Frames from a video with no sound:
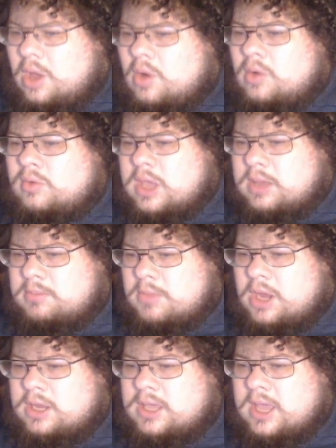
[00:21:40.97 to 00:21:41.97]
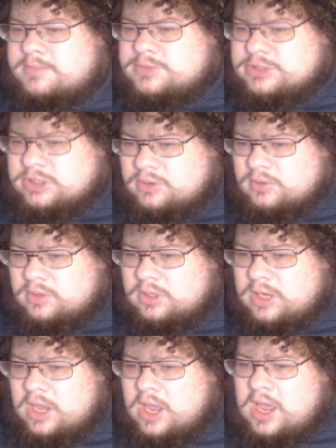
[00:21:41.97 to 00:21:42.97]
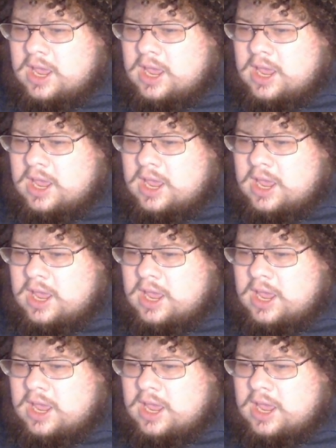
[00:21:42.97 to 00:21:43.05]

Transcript: Okay, Mike, absolutely.